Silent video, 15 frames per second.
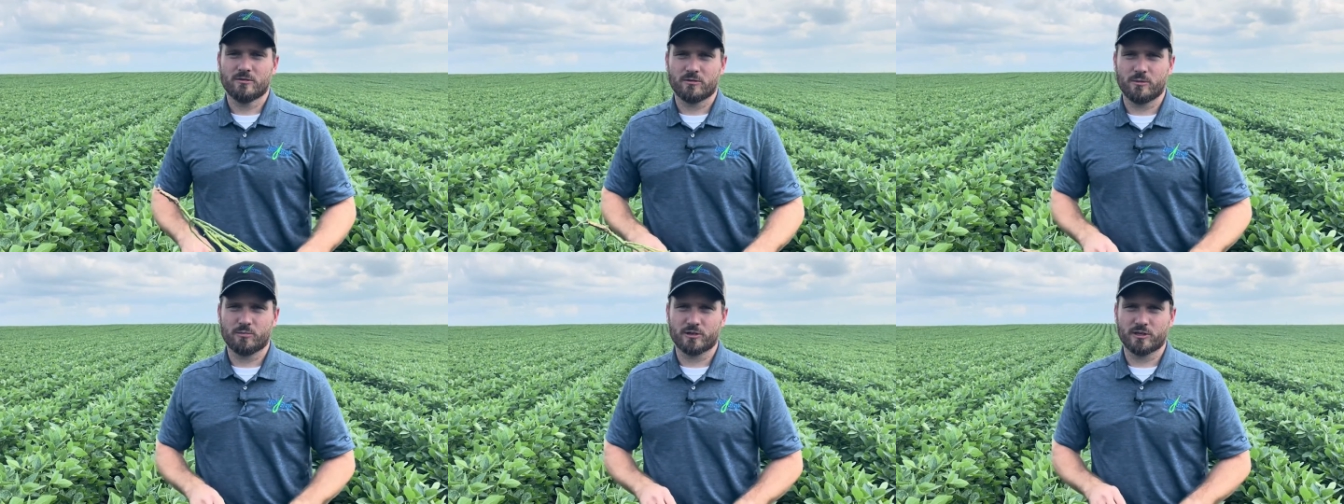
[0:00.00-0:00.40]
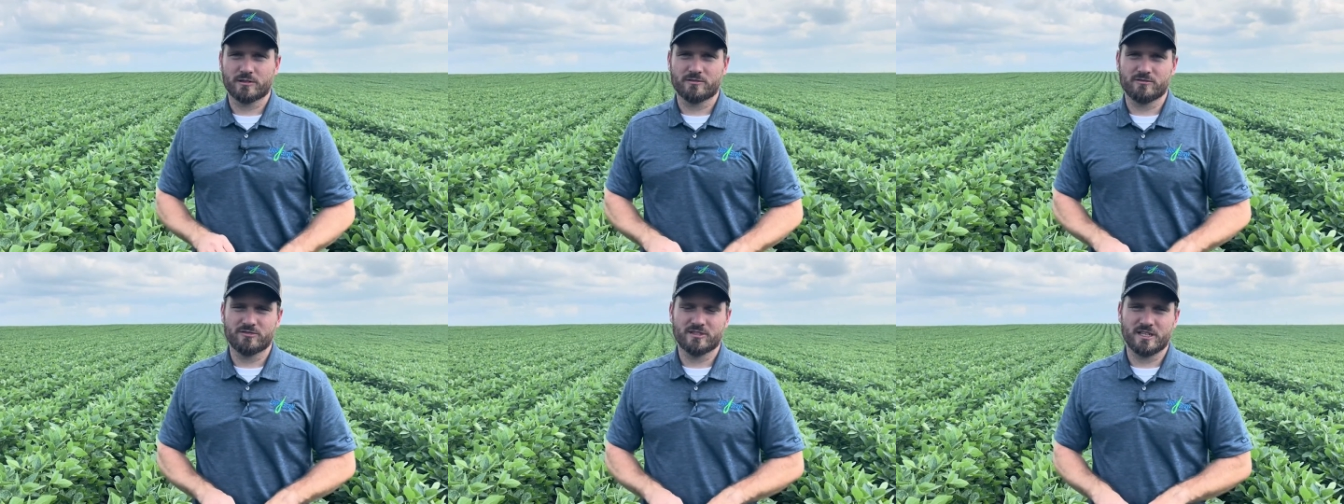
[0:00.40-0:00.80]

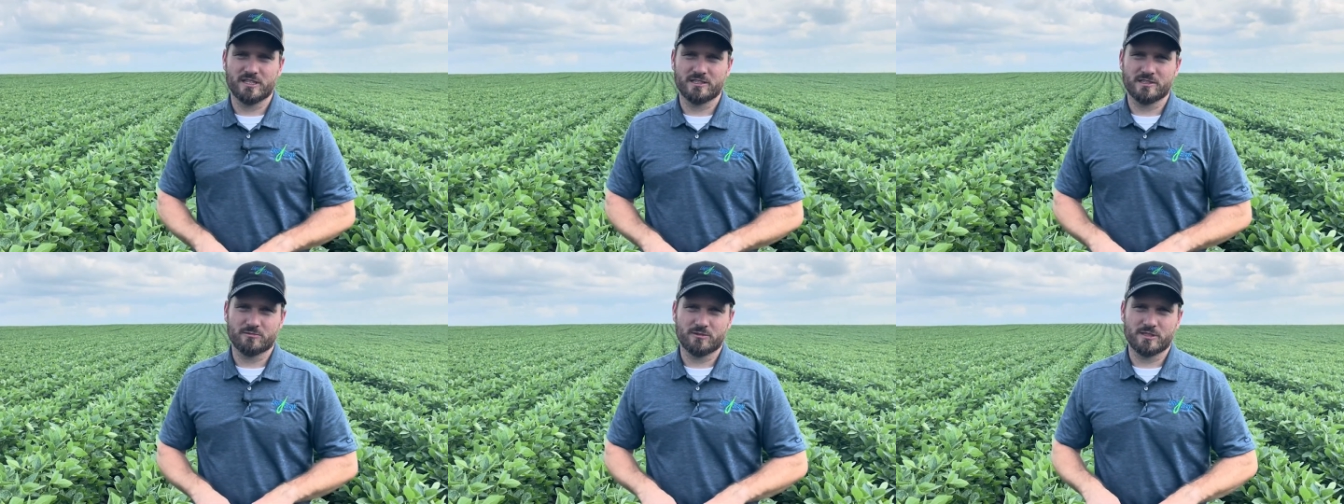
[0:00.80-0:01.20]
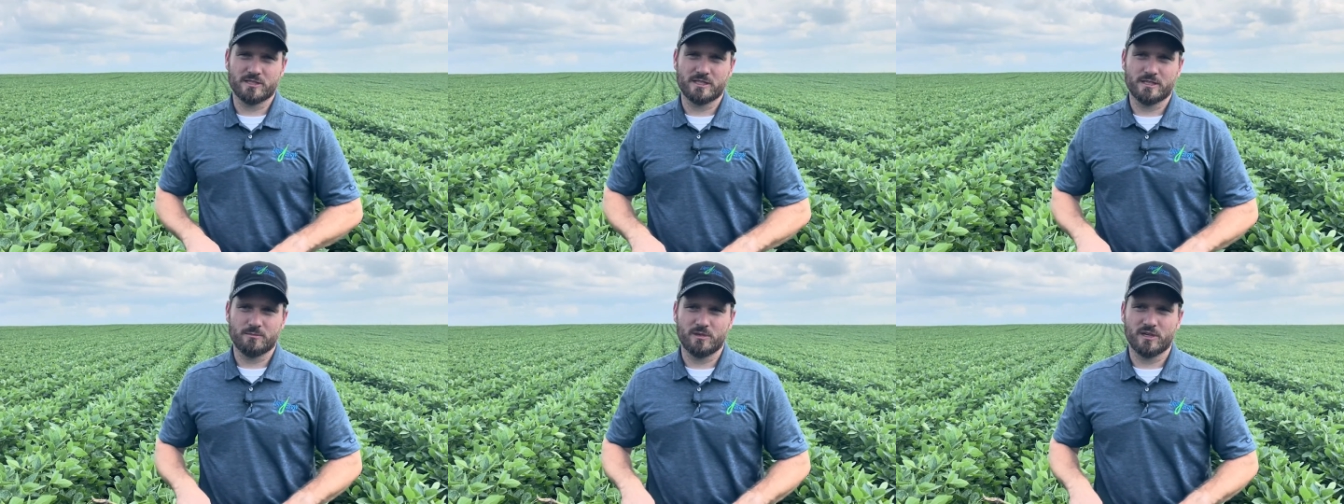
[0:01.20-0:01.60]
reproductive stages, we
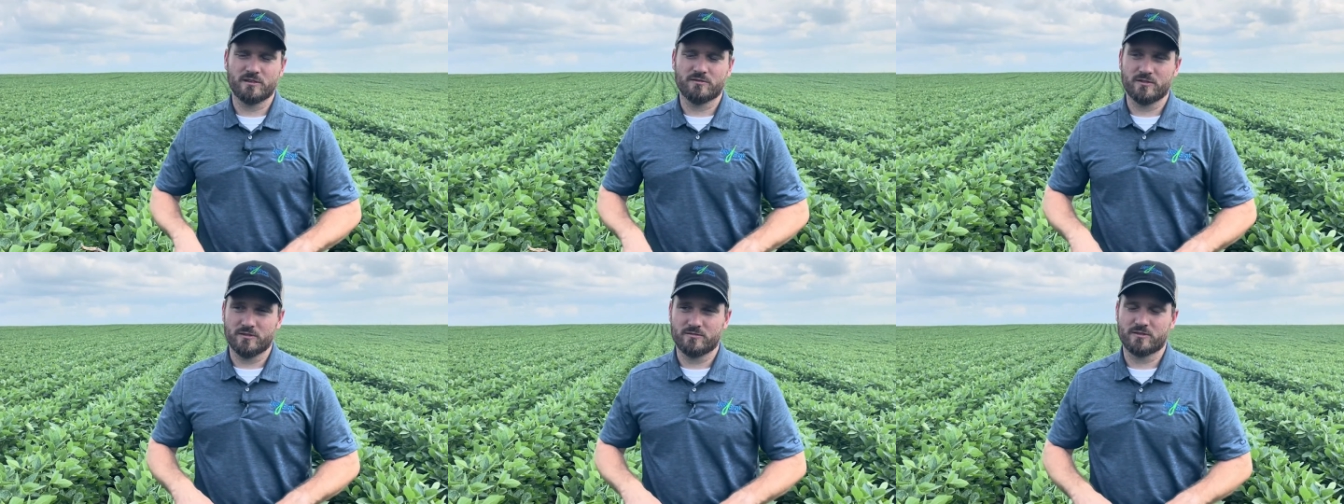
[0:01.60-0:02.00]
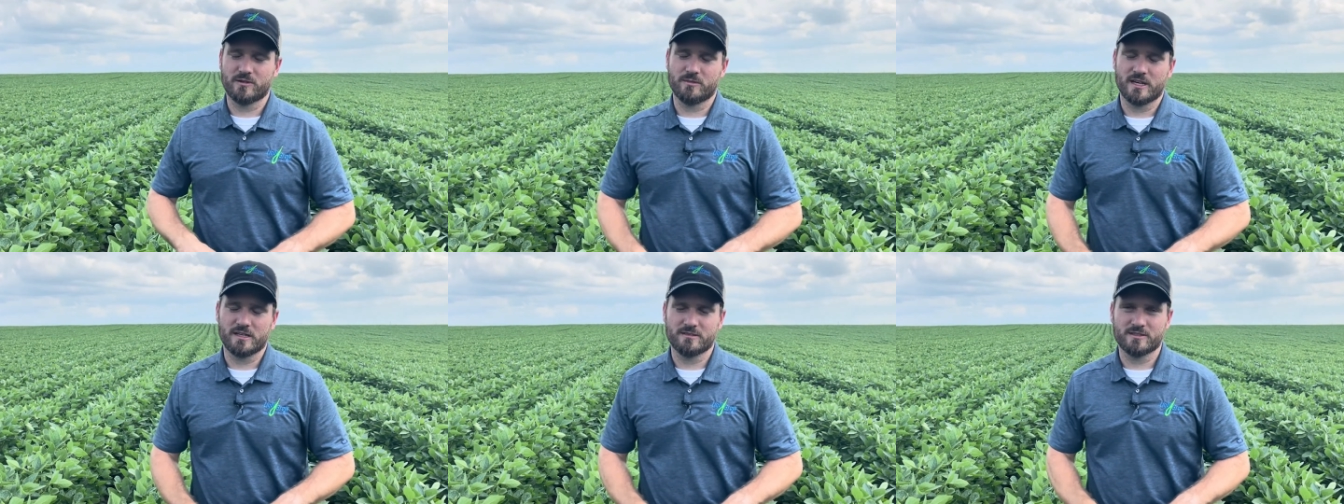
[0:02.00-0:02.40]
see benefit
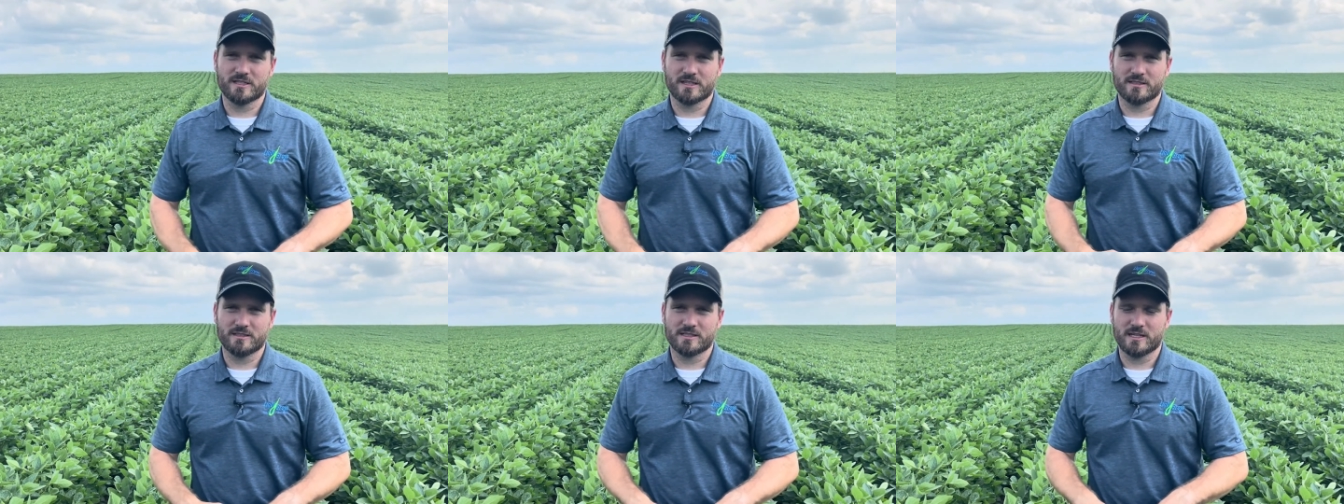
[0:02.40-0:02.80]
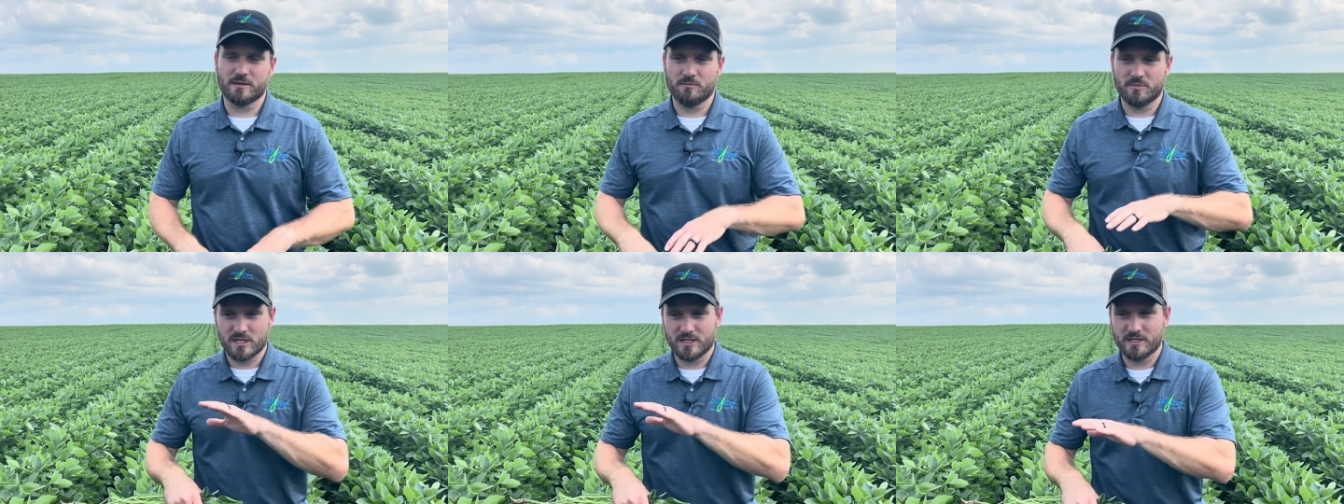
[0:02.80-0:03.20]
from that
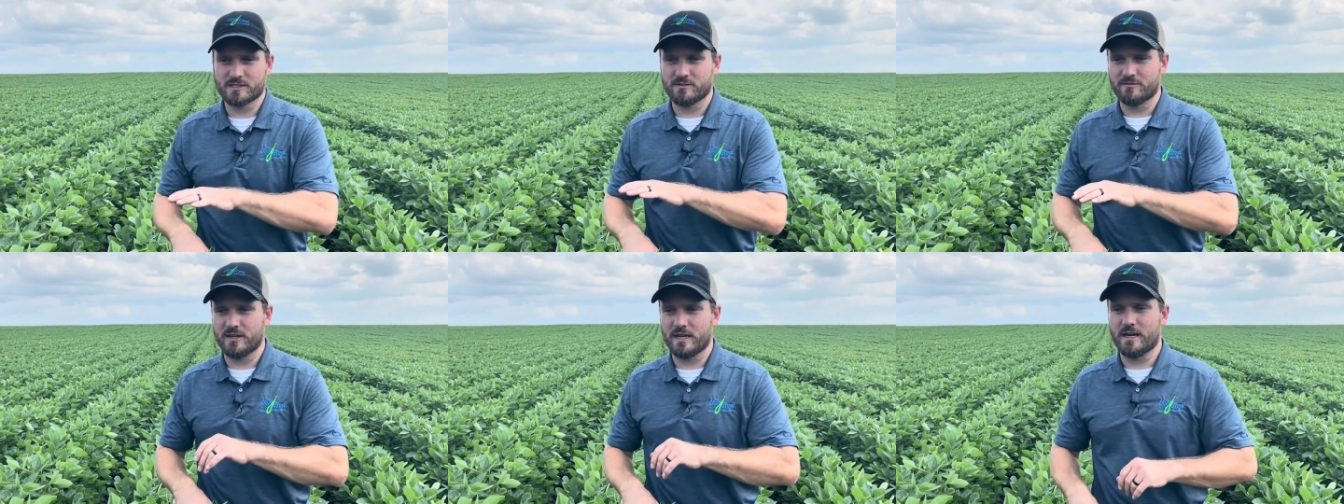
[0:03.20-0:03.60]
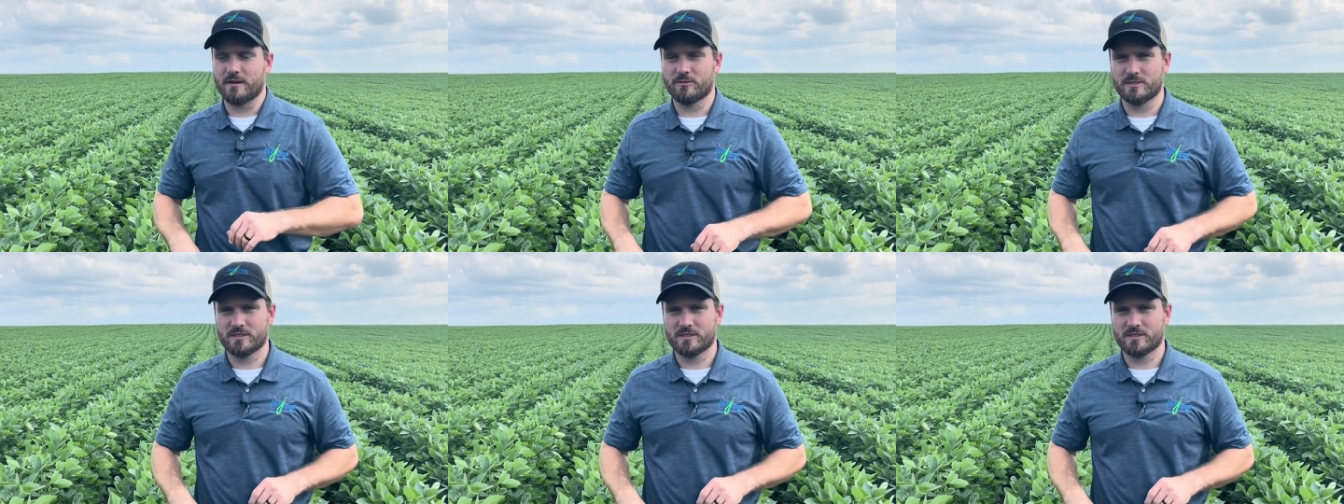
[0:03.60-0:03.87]
insecticide because of that.